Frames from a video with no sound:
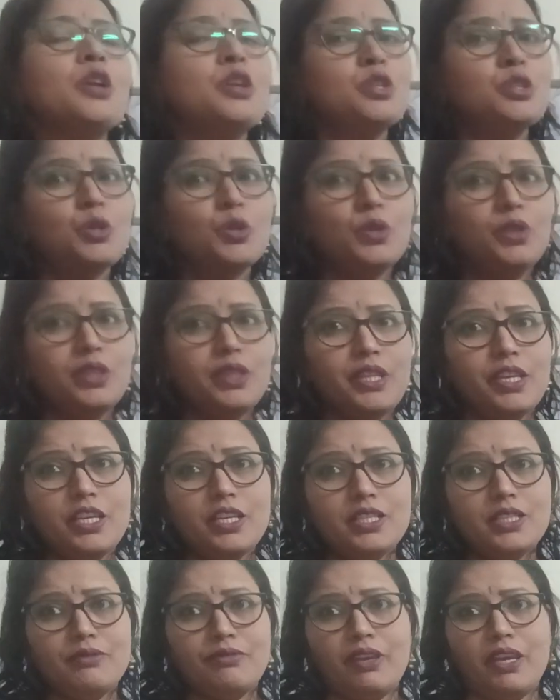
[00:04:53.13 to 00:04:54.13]
So
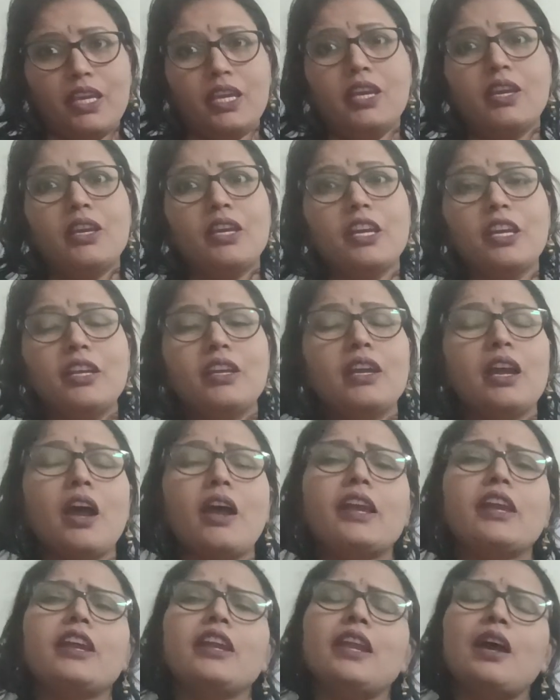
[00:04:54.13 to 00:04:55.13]
this way,
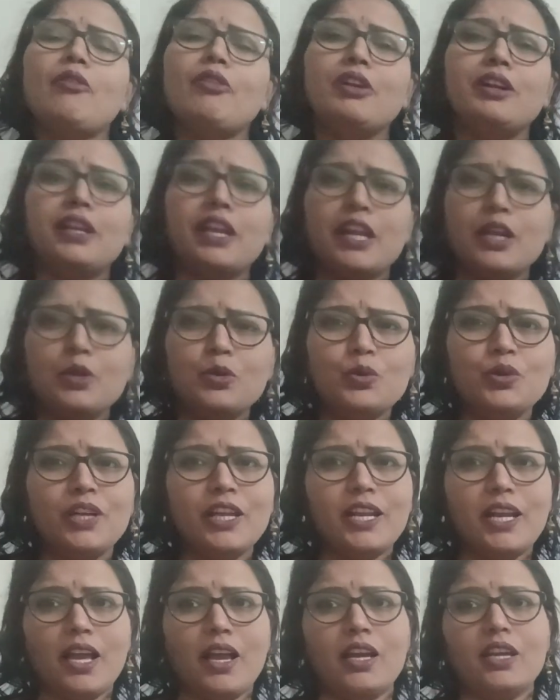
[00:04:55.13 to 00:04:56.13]
in our
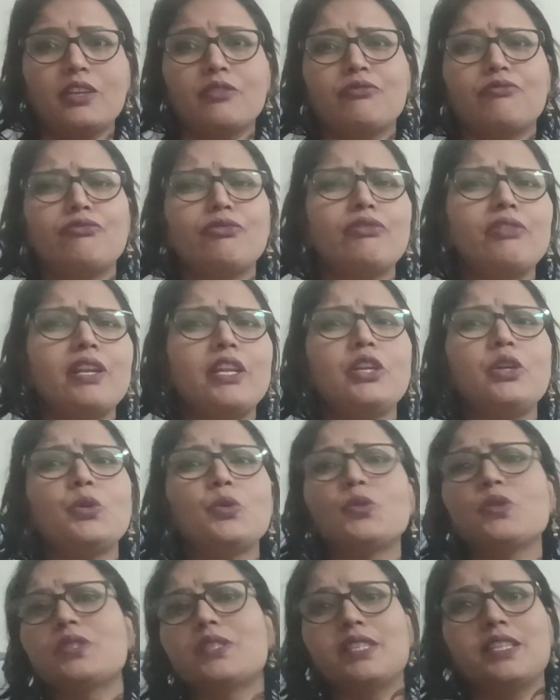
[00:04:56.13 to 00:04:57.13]
day-to-day life, we'll
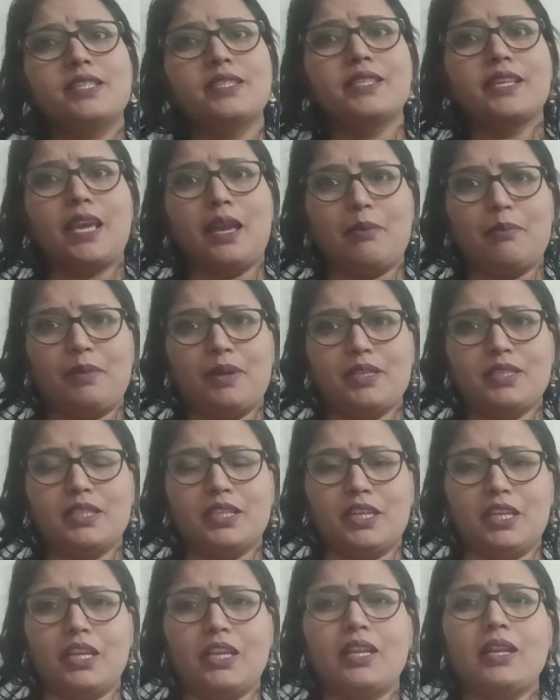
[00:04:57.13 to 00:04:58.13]
use this
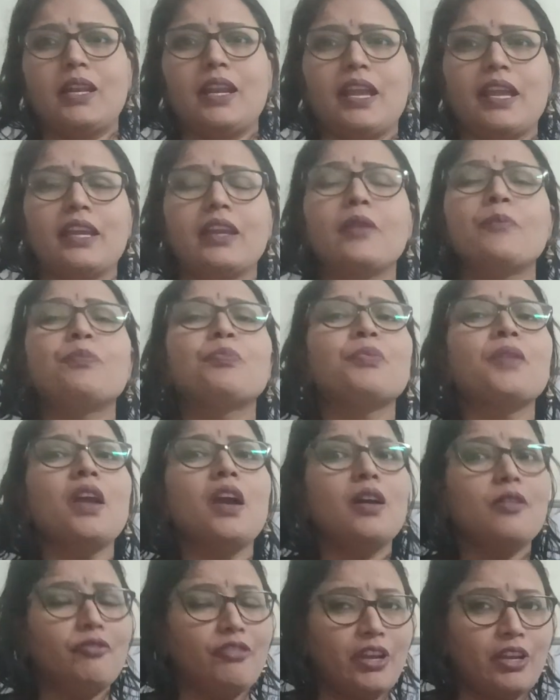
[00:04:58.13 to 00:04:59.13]
capacity. Like
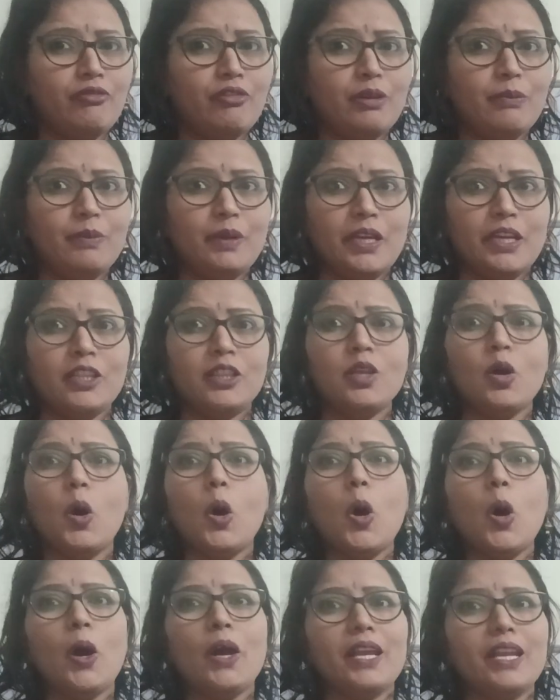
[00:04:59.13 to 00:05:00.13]
when we bring
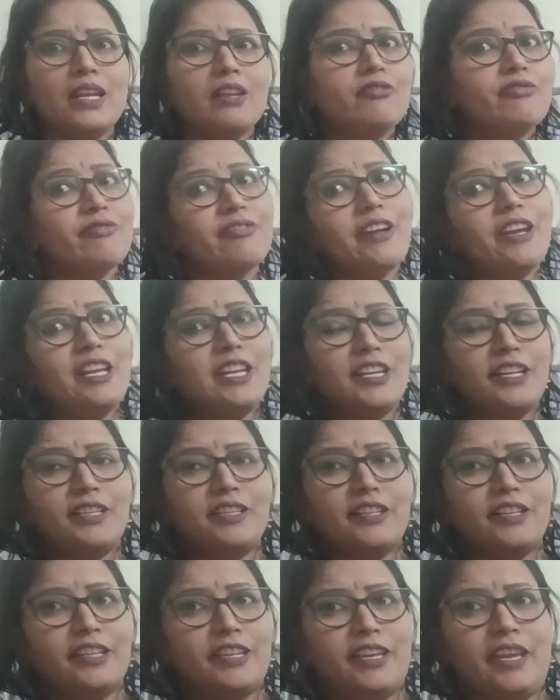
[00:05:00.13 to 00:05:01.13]
the oil, 5
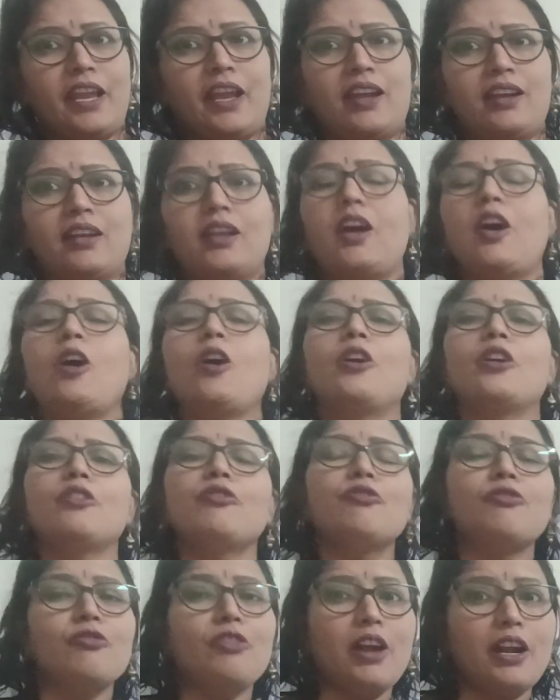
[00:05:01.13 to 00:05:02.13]
liter can or
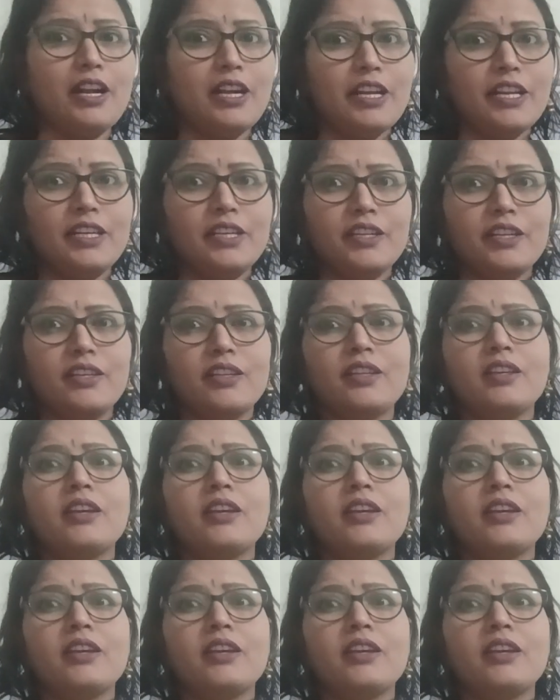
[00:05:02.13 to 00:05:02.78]
1 liter